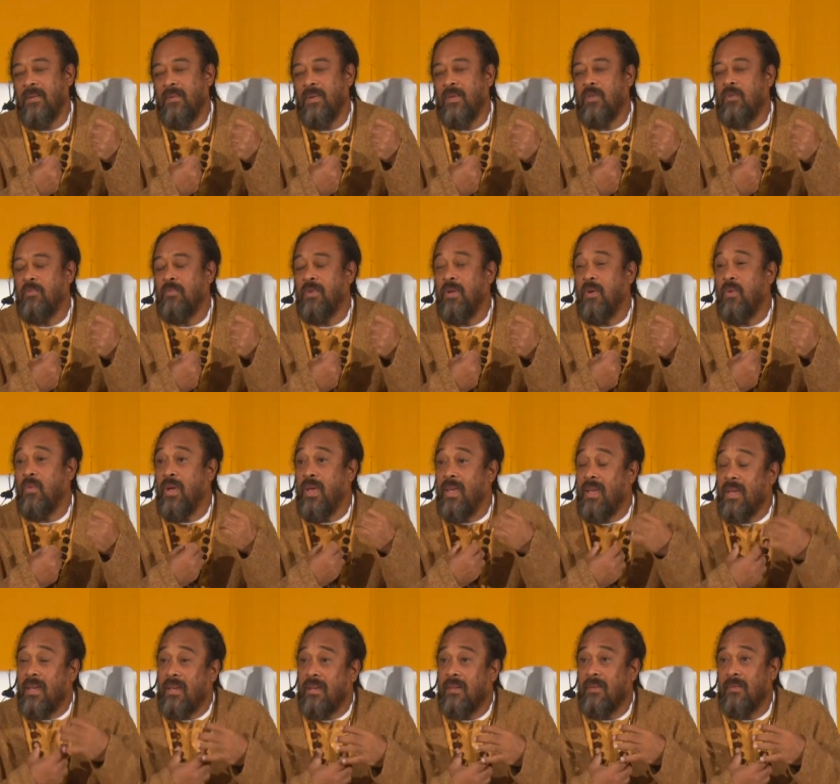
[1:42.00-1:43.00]
I want to be
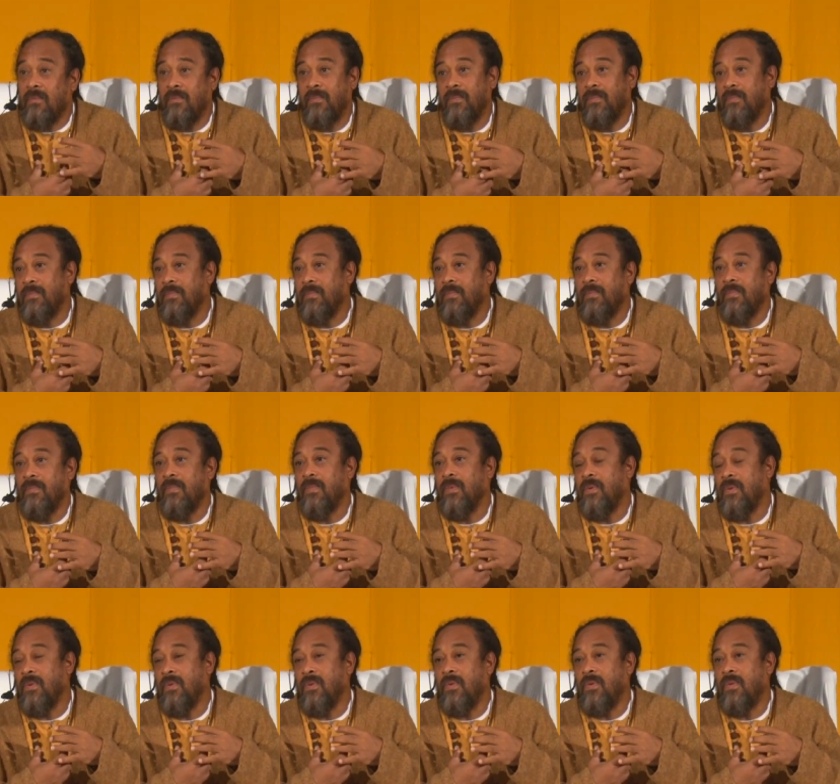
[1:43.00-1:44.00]
awake
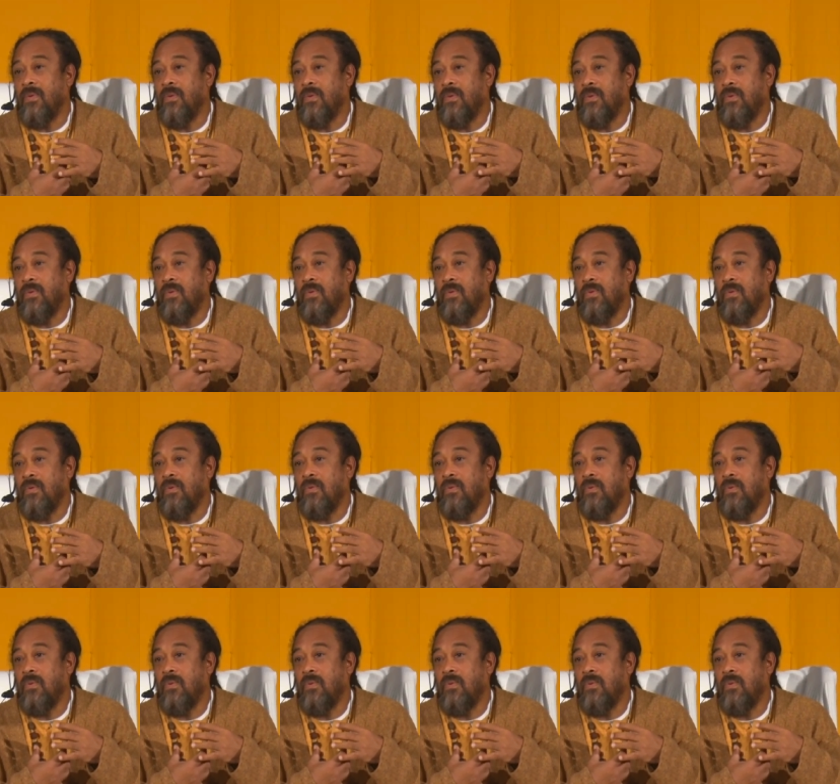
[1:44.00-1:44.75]
to